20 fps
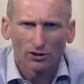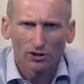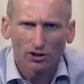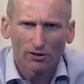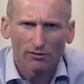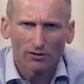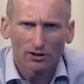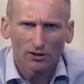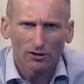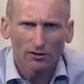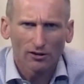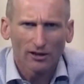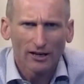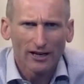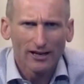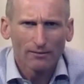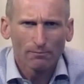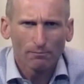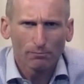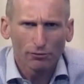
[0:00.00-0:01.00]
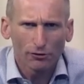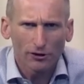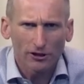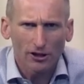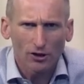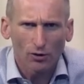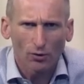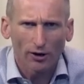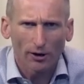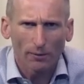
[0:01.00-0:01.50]
So it's a pretty
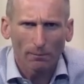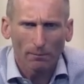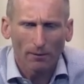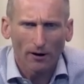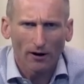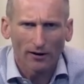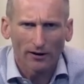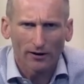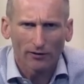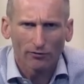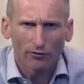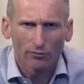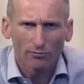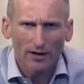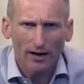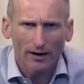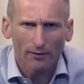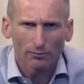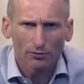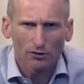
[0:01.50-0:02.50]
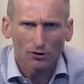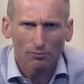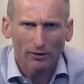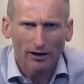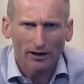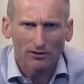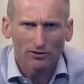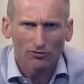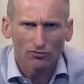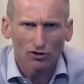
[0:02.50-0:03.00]
quick bike from that
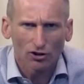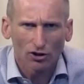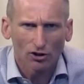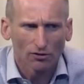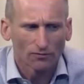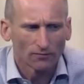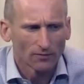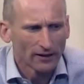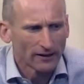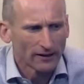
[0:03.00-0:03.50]
perspective too.